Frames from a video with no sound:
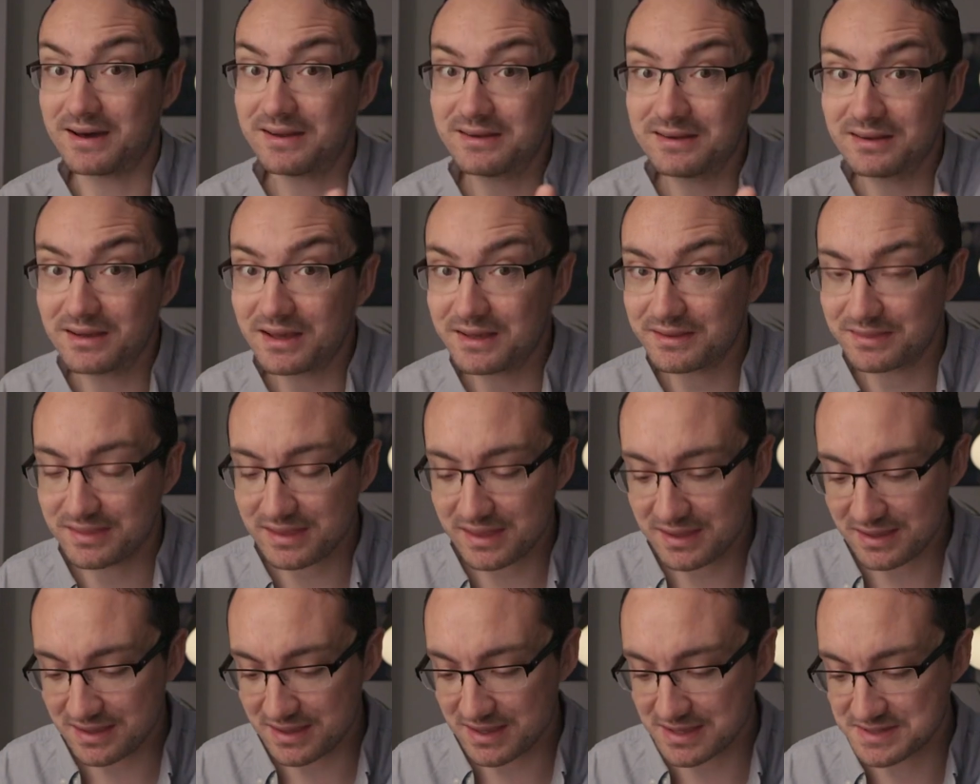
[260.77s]
Unlike
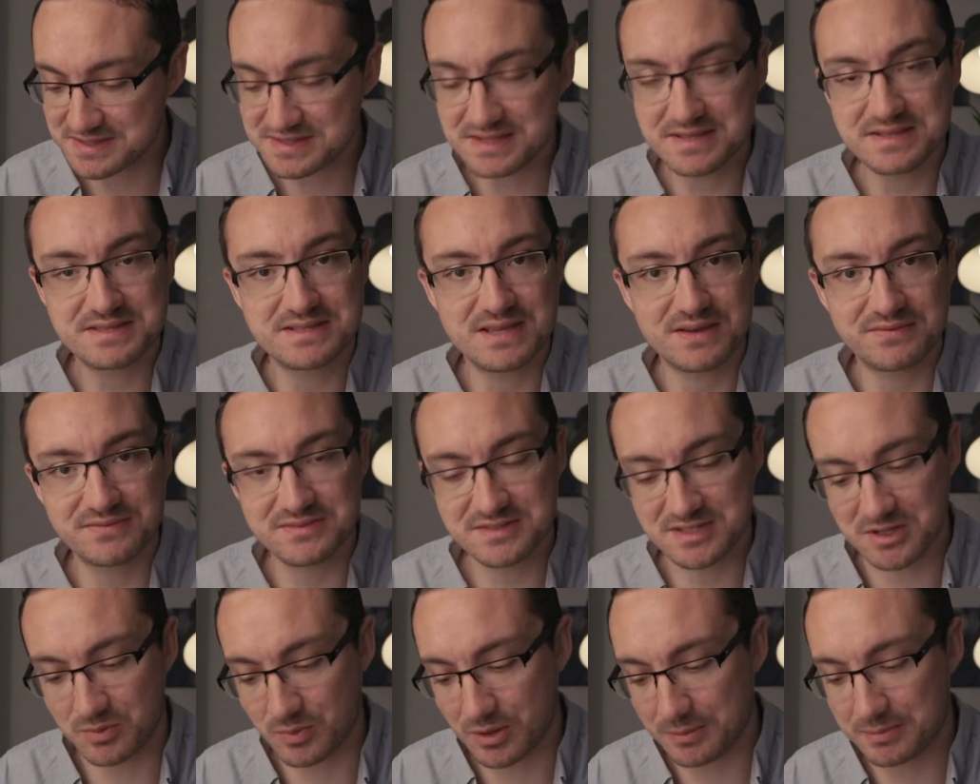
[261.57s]
the
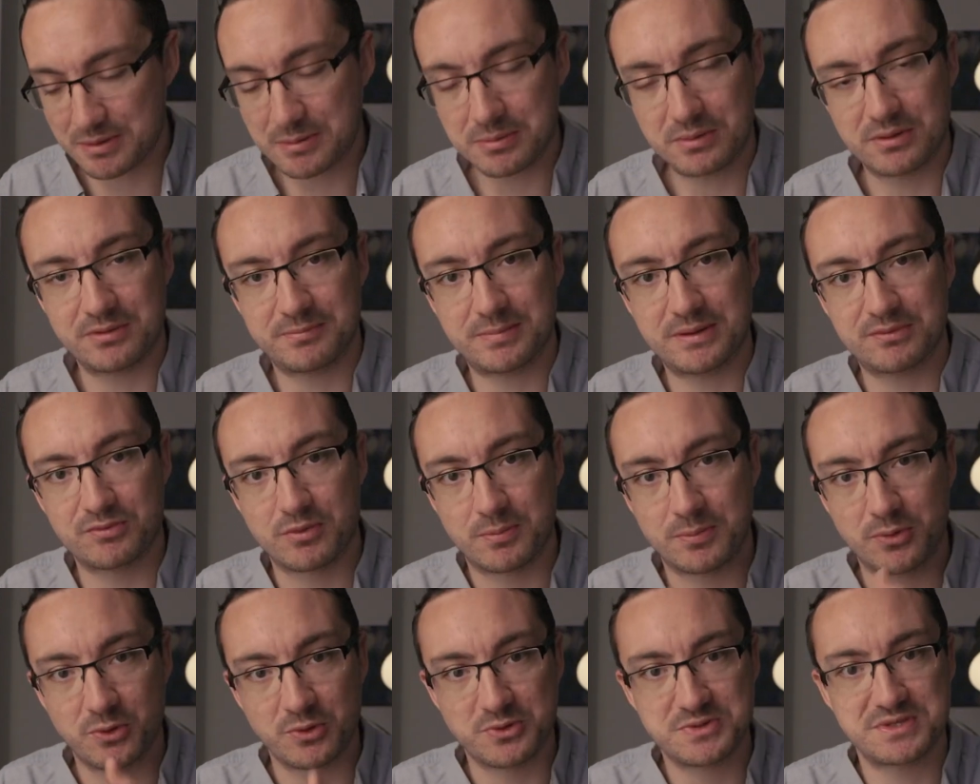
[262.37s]
C70, where people have been
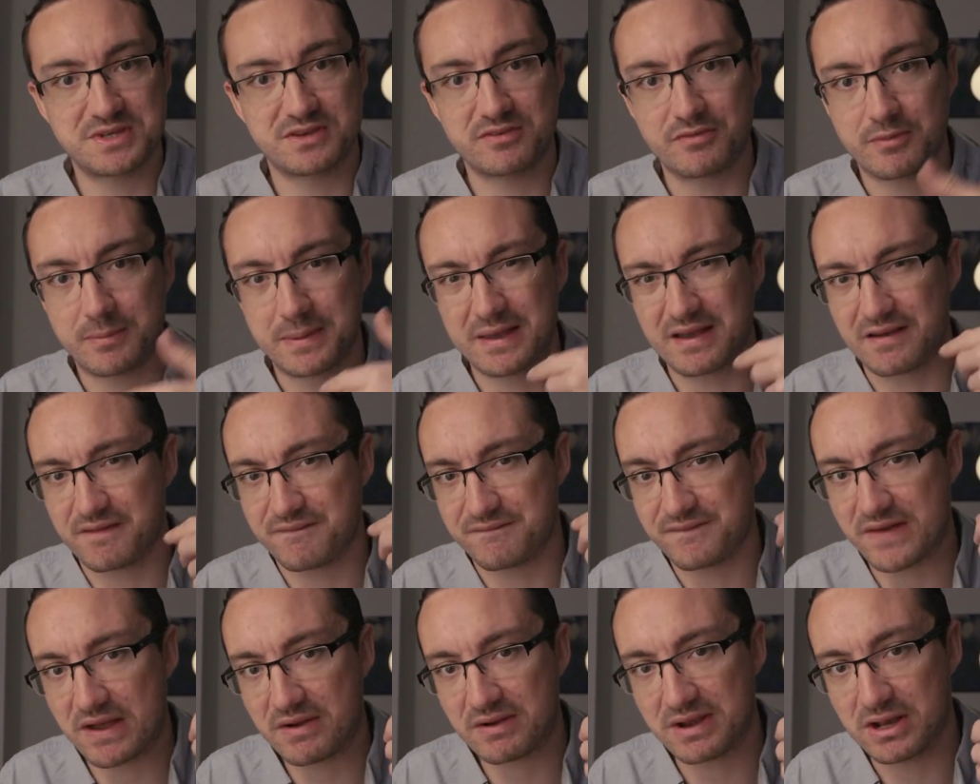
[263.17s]
reporting of it being a
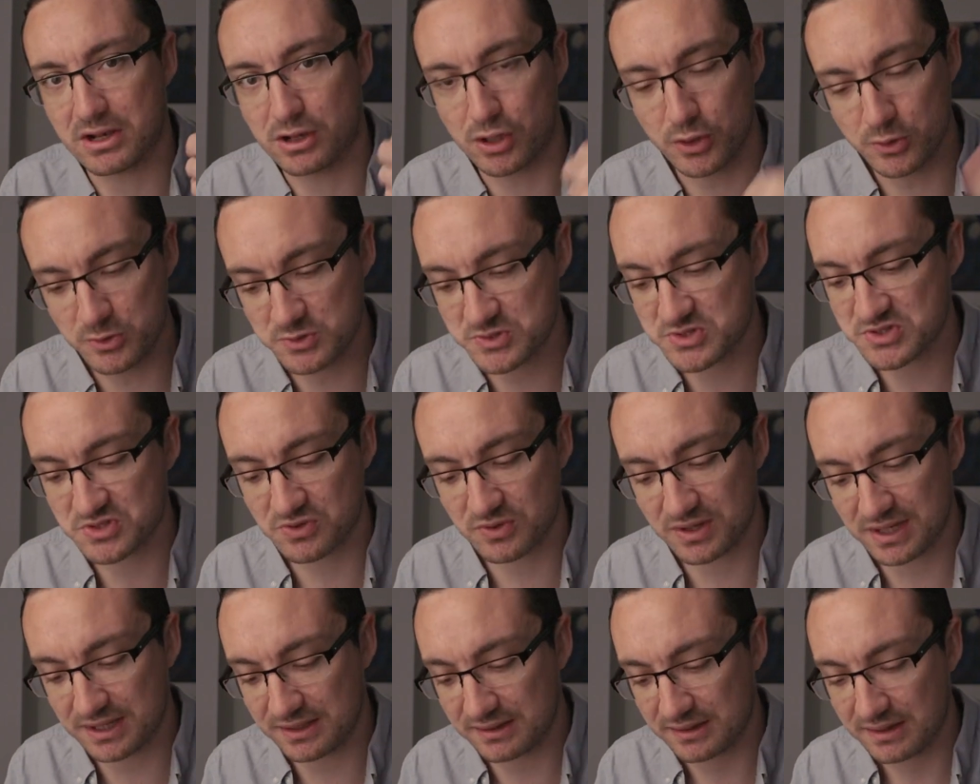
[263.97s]
very loose
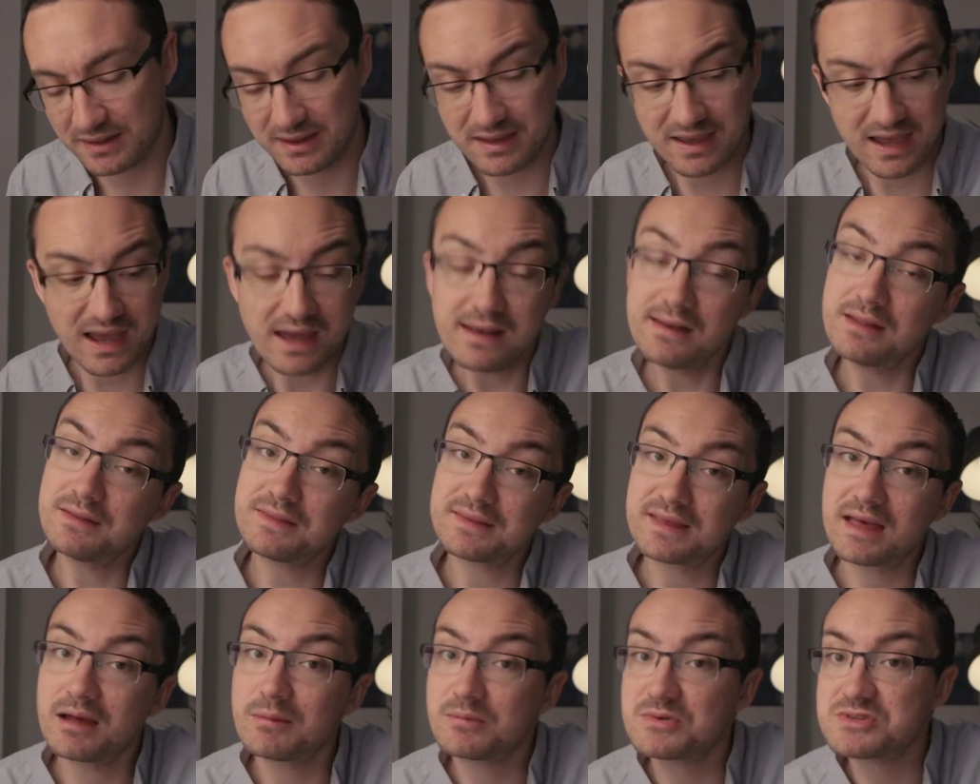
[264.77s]
screen, and
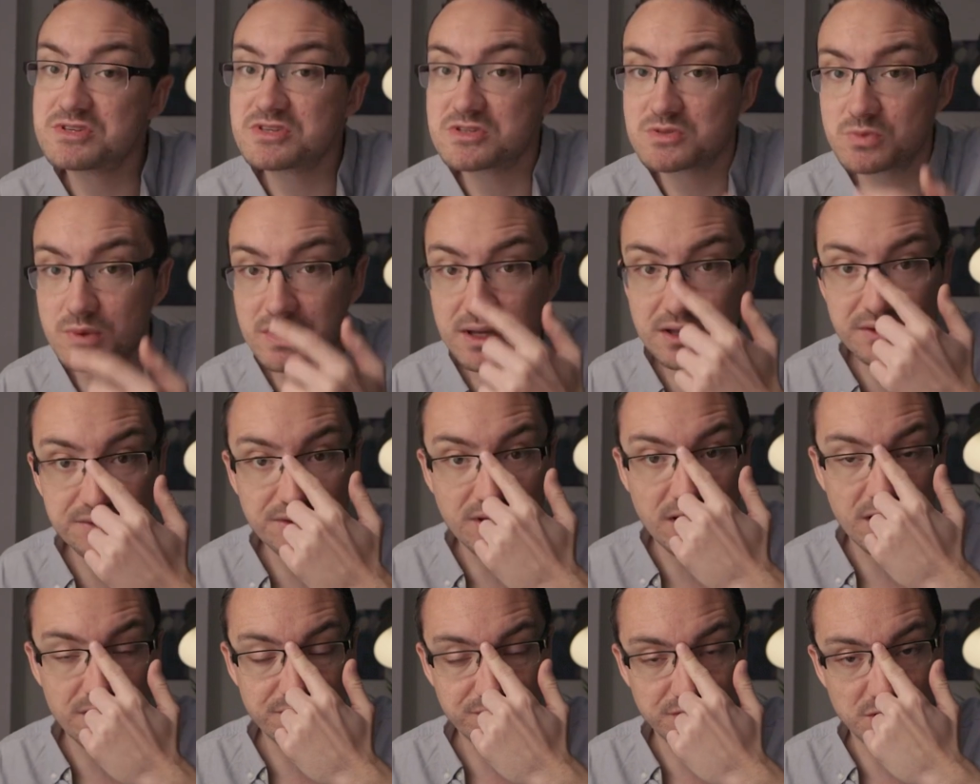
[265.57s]
other cameras as well
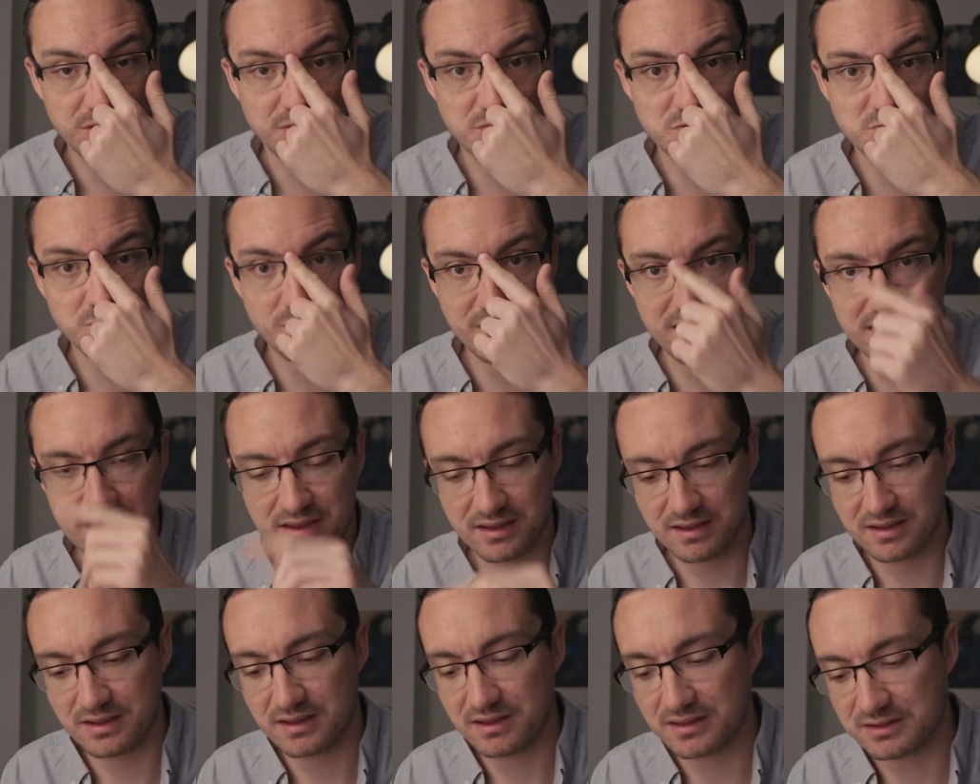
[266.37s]
that I've used
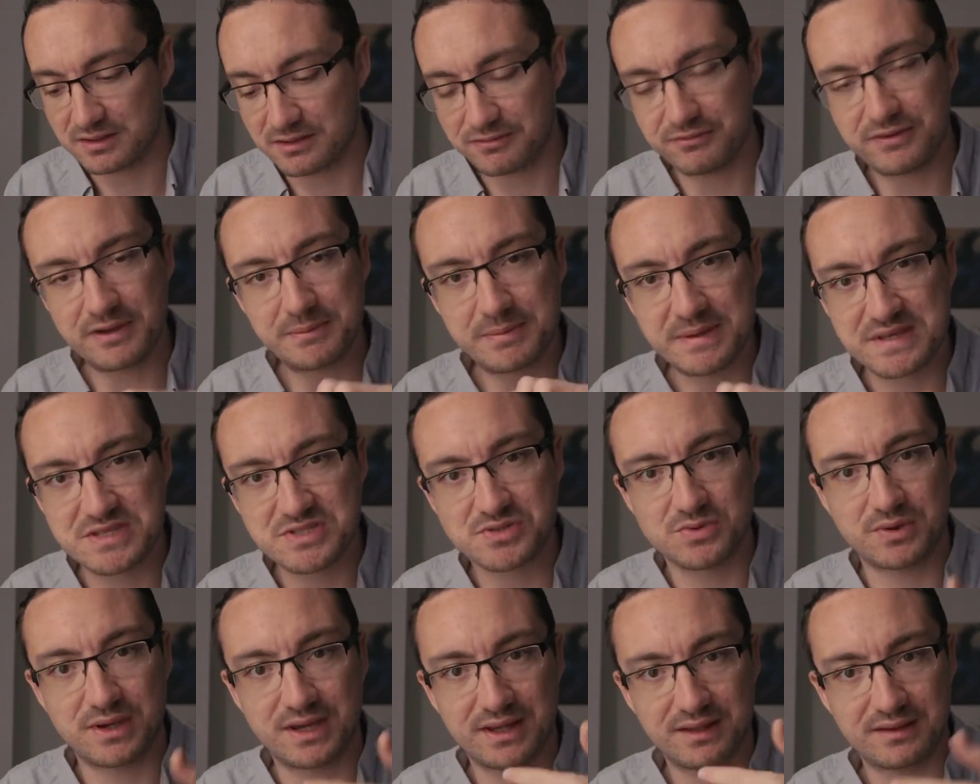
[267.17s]
where the flippy
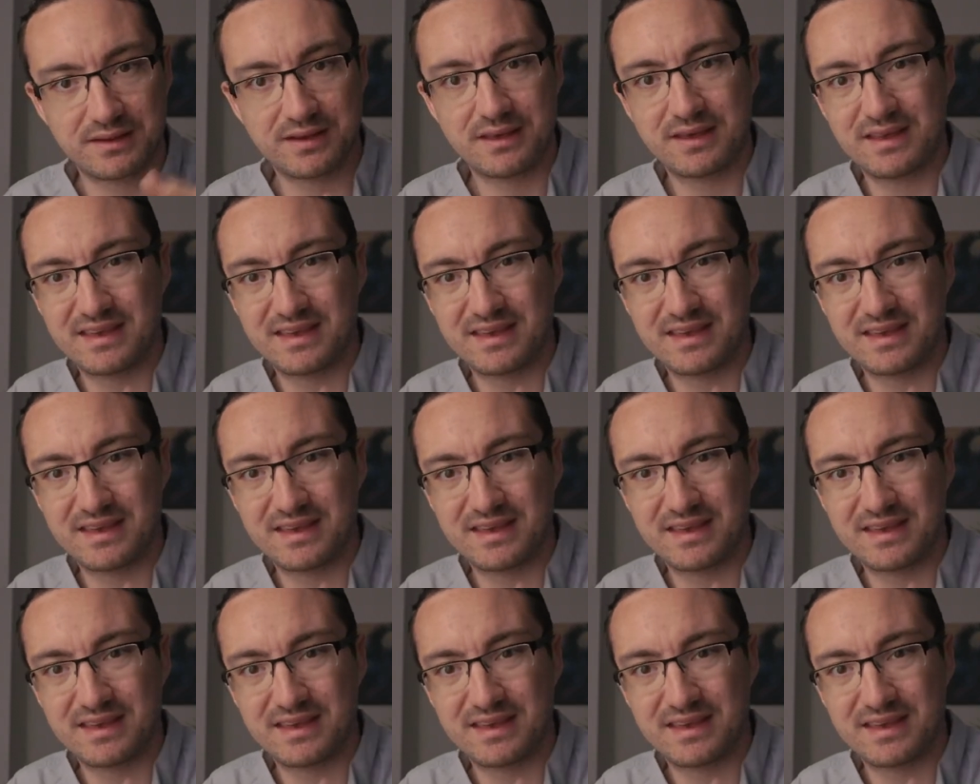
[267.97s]
screen